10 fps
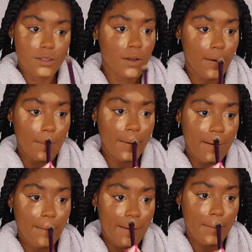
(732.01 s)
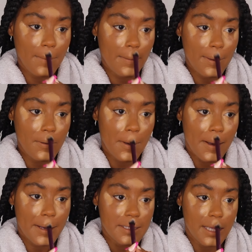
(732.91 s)
So I'm like, okay, maybe you
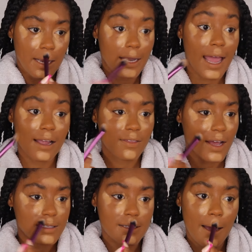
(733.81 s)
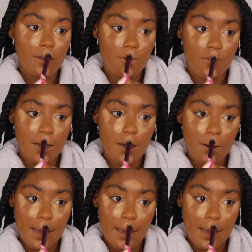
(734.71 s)
guys like that style of a video.